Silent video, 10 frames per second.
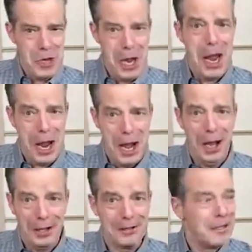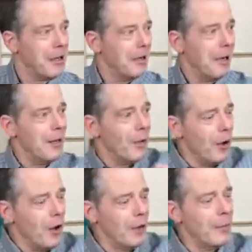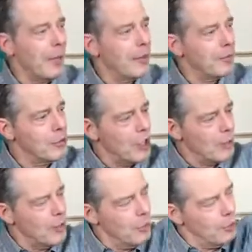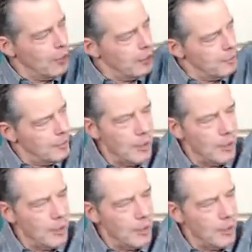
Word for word: Yeah, I'm all about, gentlemen, are we, uh,